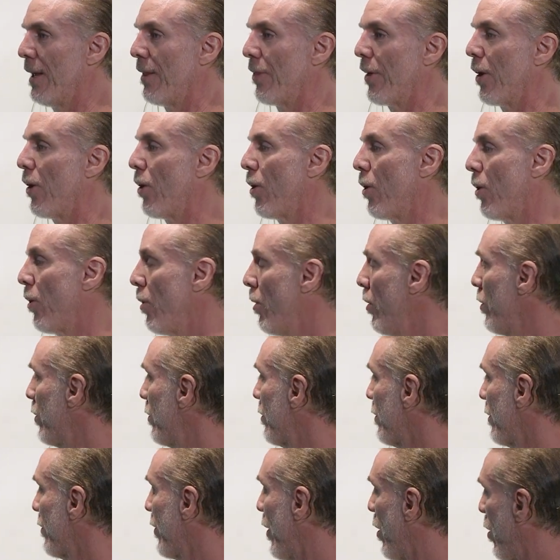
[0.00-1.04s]
The
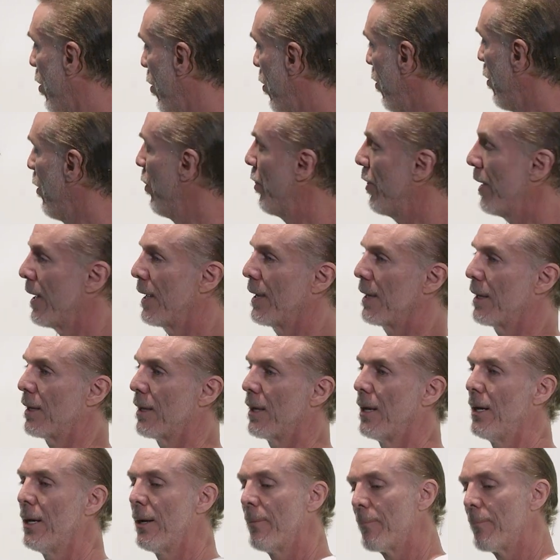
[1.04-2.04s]
whole thing